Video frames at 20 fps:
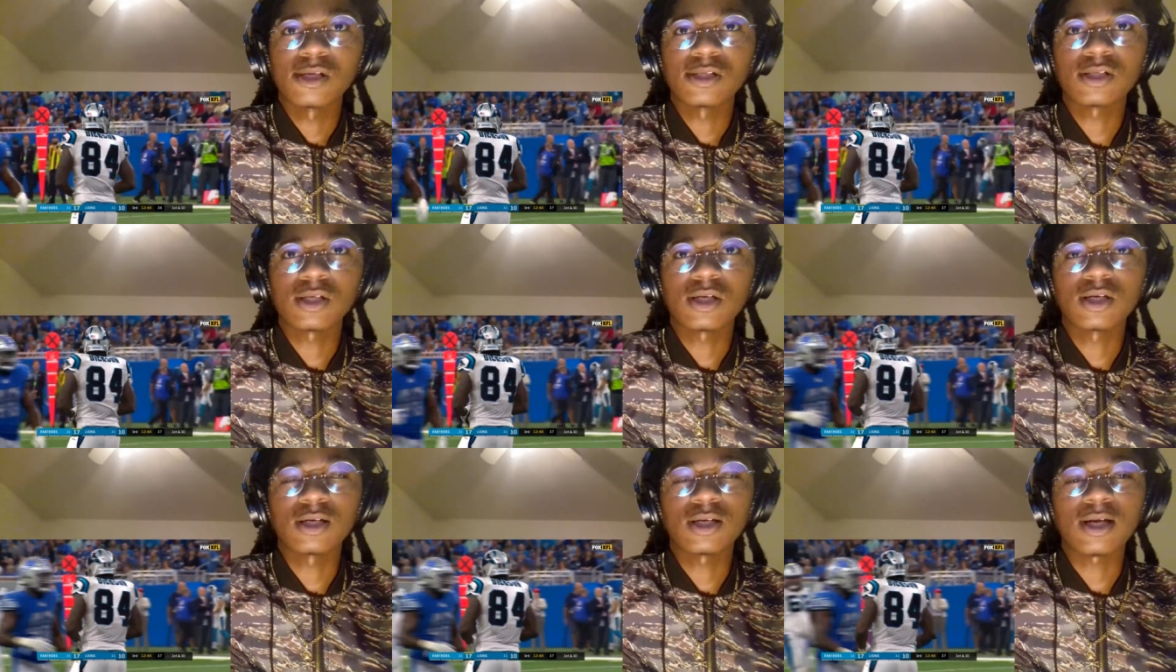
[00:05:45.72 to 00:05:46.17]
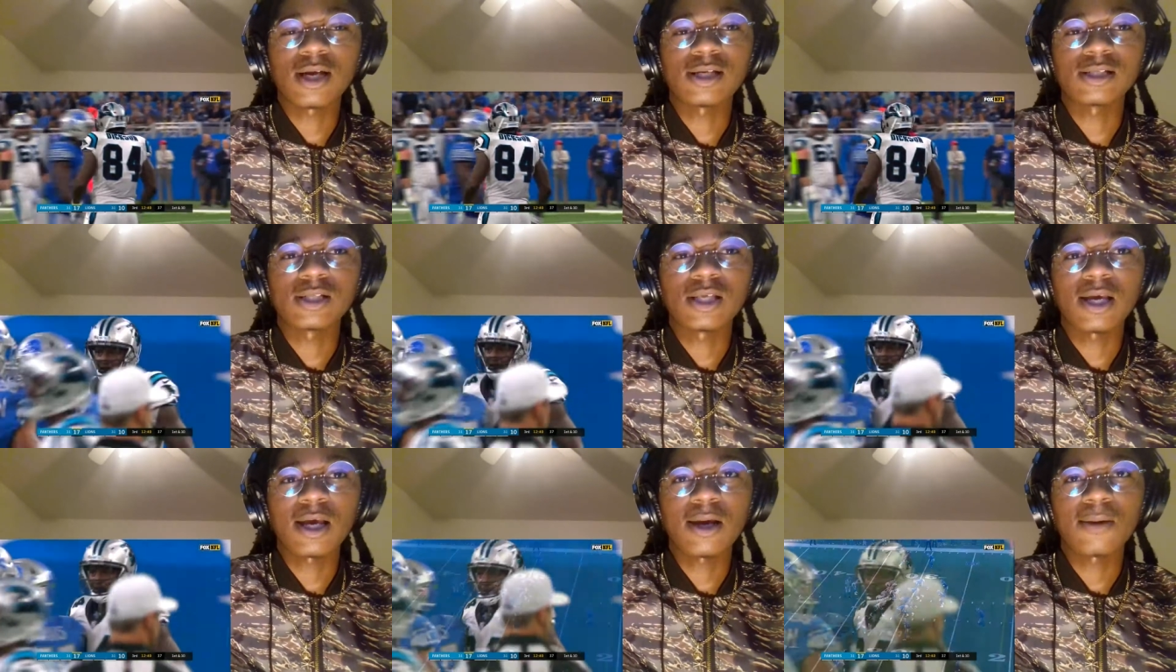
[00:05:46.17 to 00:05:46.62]
It's a good
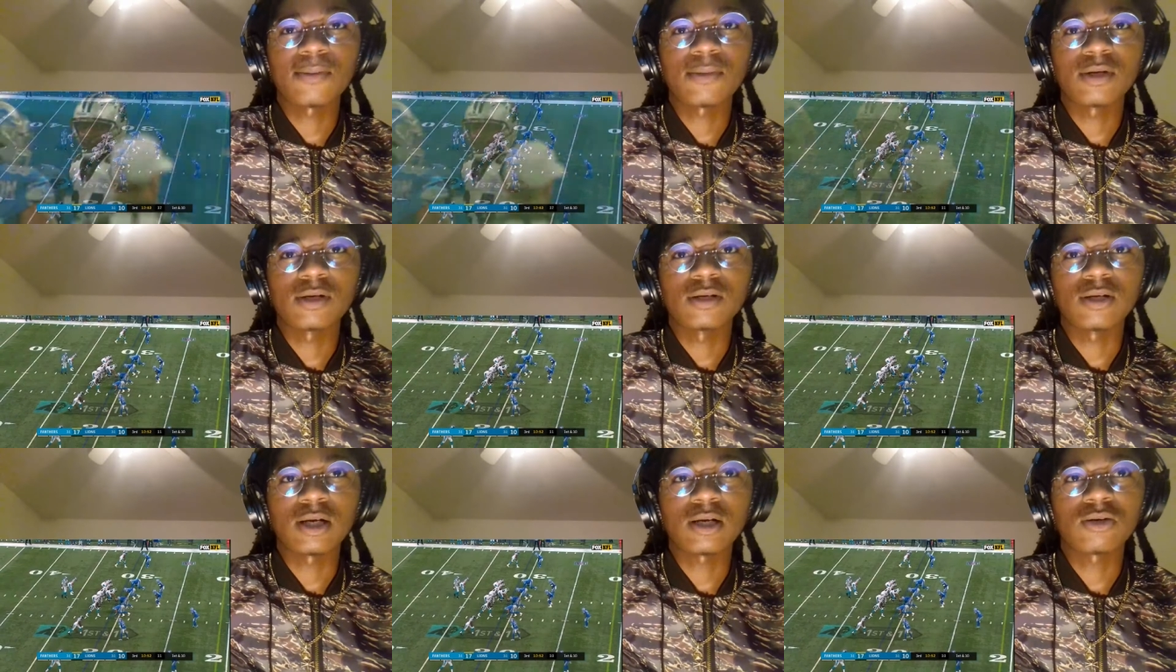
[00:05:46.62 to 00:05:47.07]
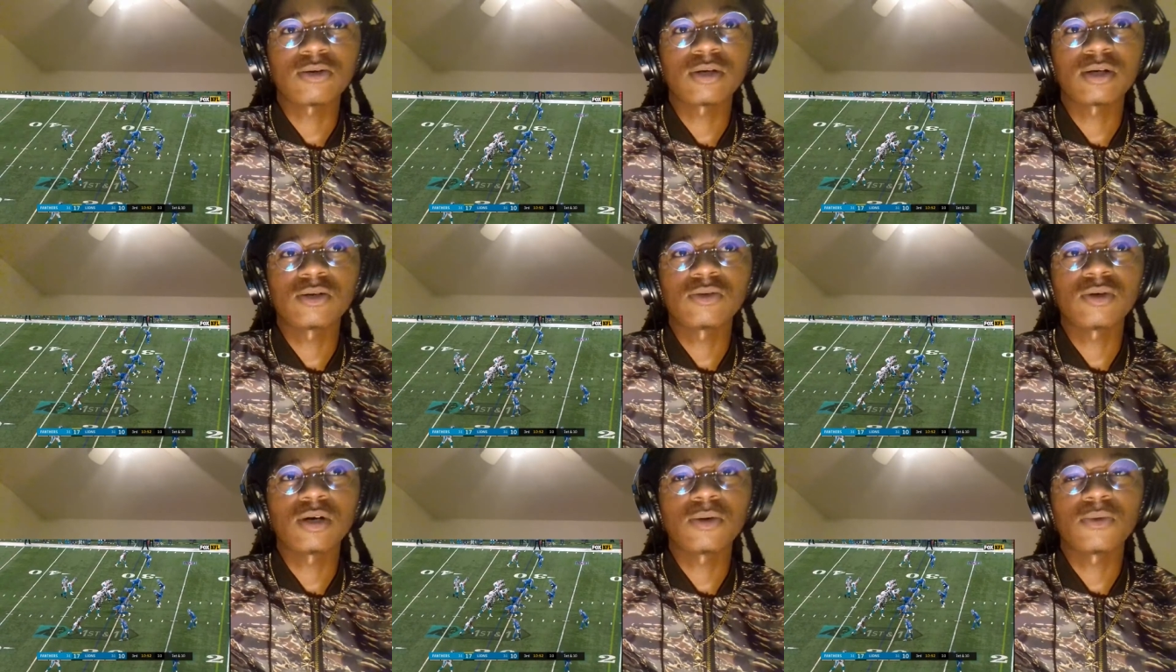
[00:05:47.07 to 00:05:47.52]
ass game though. I don't
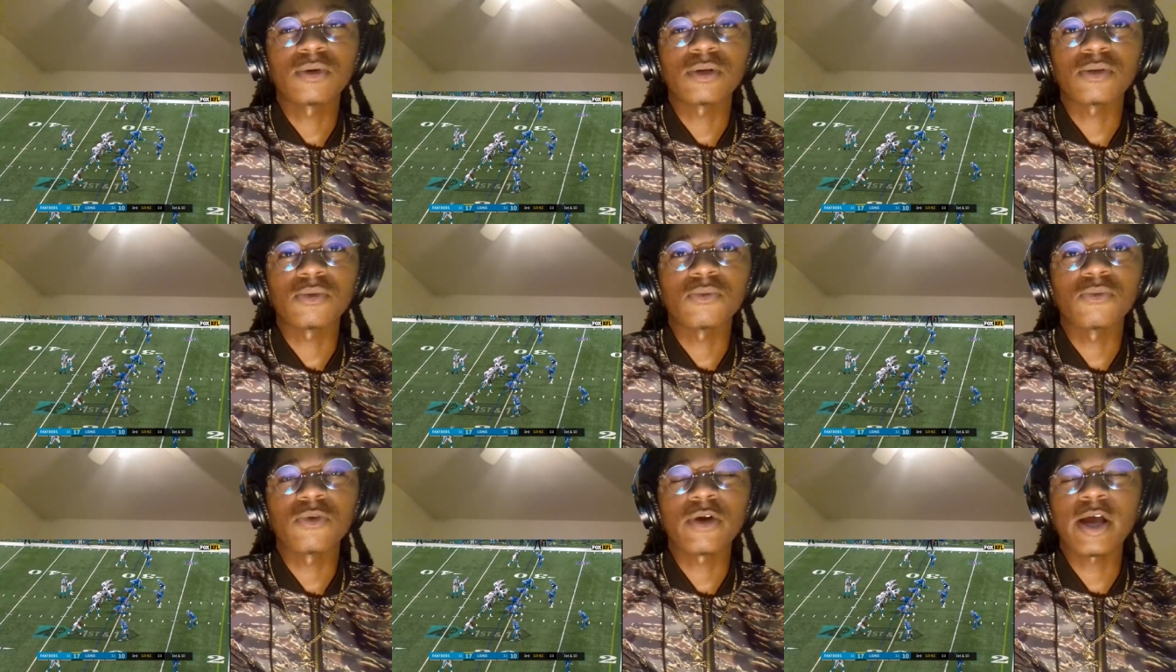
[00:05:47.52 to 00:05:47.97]
know who I want to